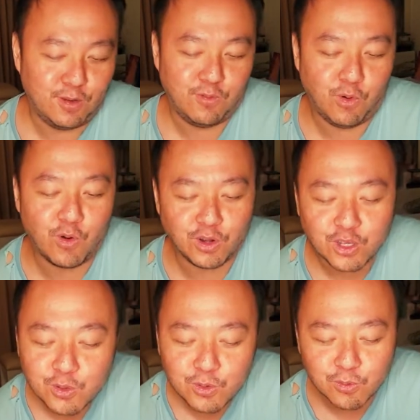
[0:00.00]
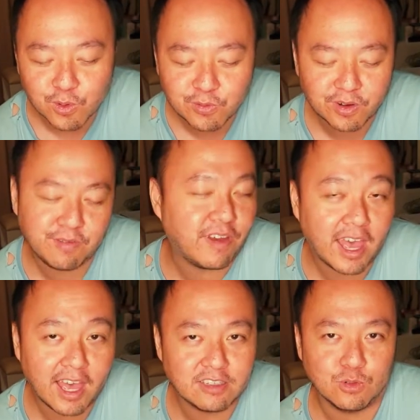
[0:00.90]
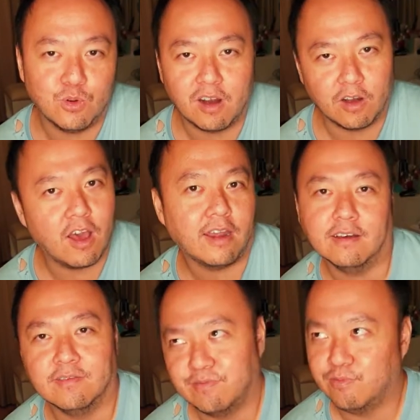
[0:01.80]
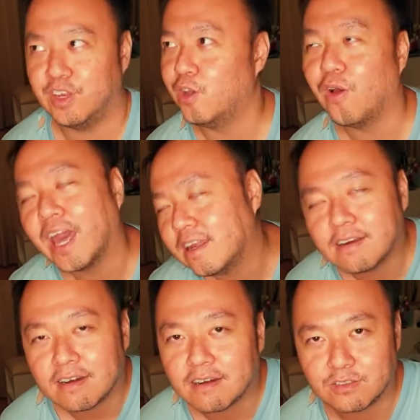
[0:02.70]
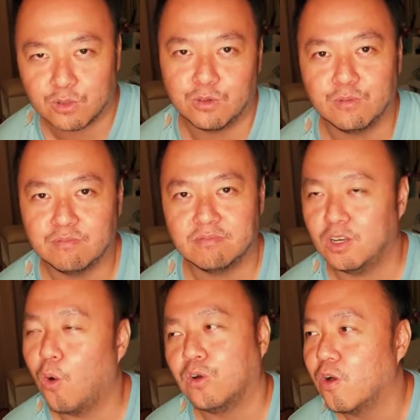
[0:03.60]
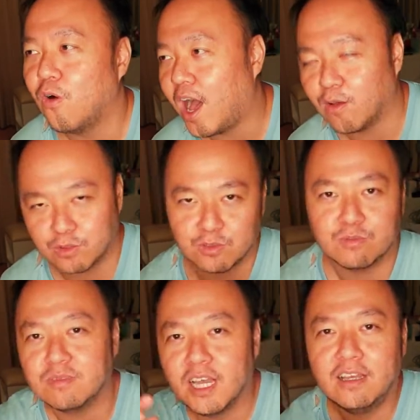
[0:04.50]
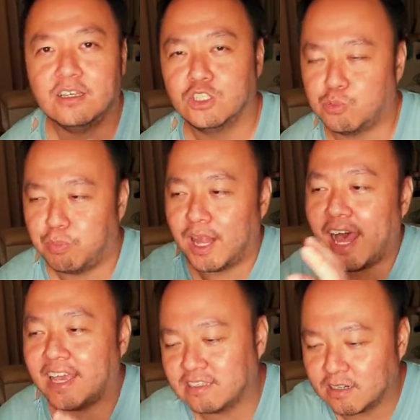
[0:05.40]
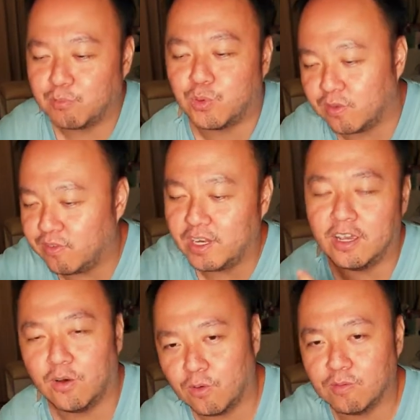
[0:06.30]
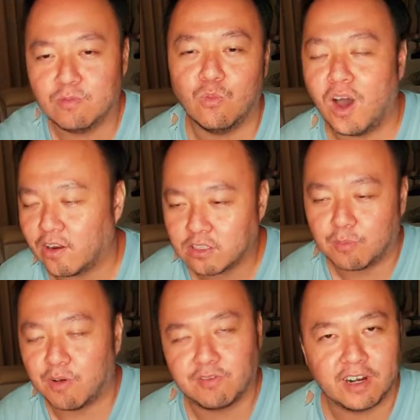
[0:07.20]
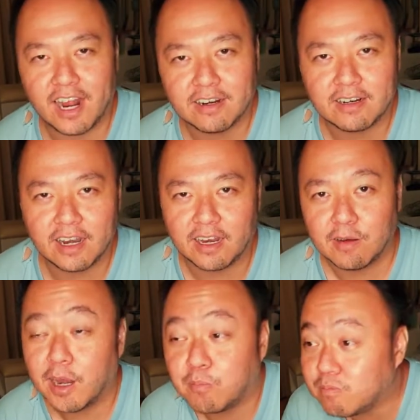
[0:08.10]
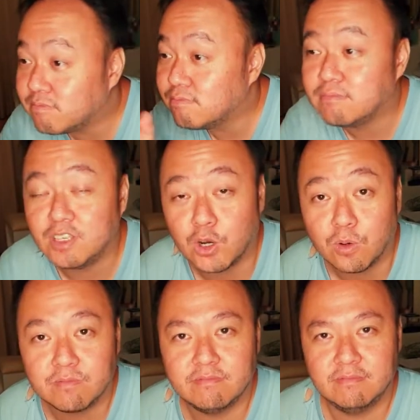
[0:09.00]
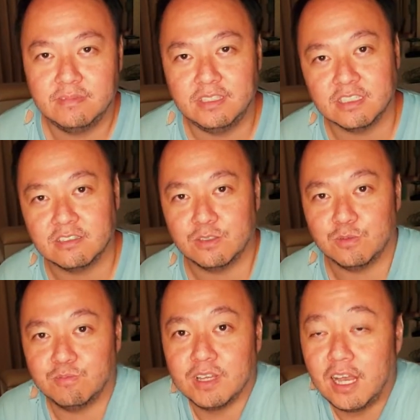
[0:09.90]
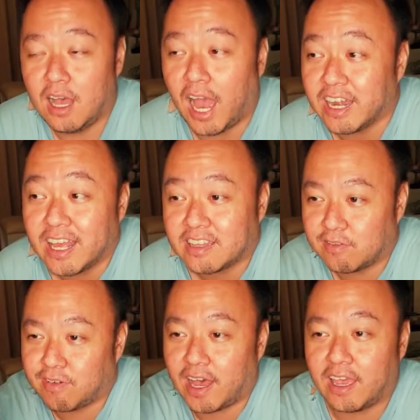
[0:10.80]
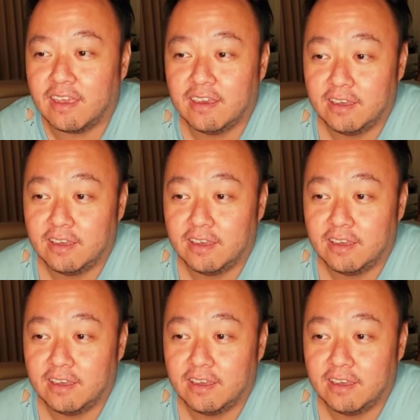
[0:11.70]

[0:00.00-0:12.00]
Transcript: for you Wolverine fans who are not a video editor, so you don't know how to splice and put video one on top of another, and you know, just to identify